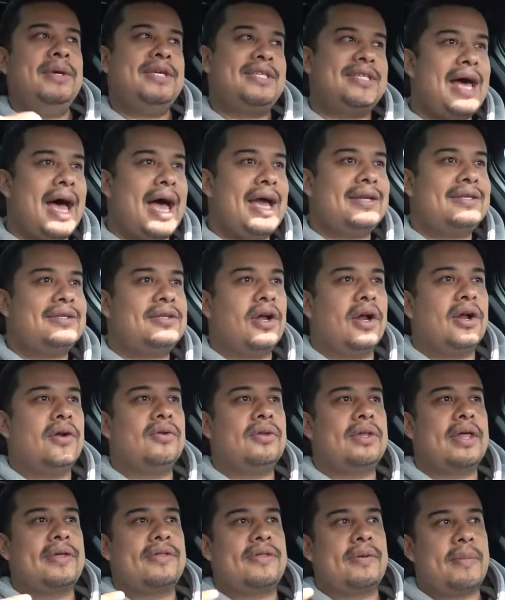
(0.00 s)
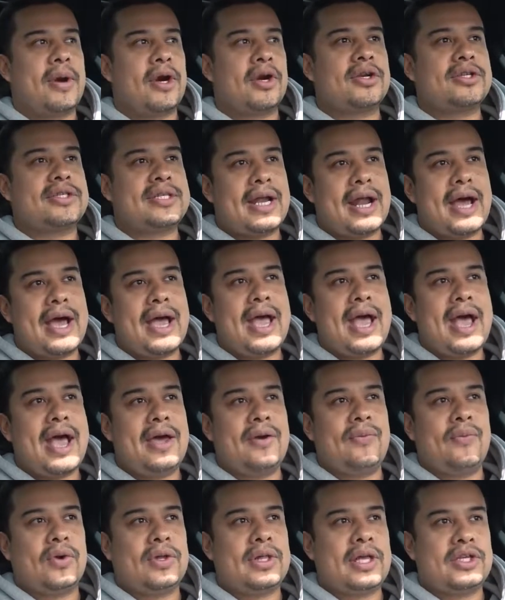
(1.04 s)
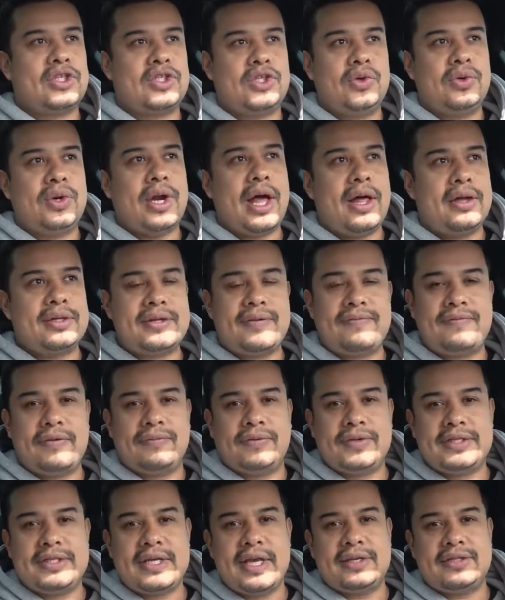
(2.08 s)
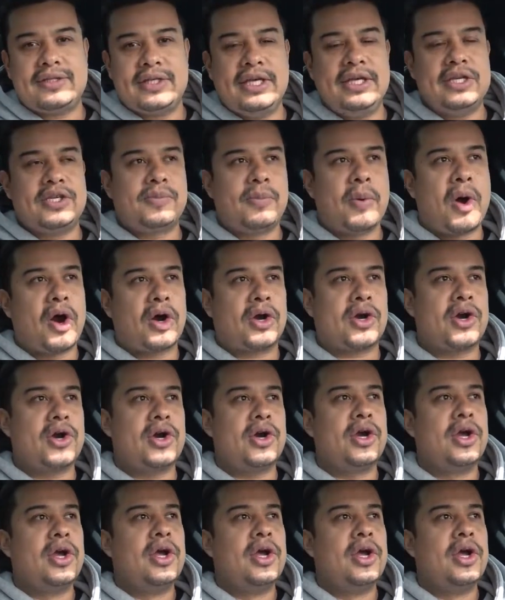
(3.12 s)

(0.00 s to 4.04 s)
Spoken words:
Besides, you know, like the markers that I had were like $2.50 each marker.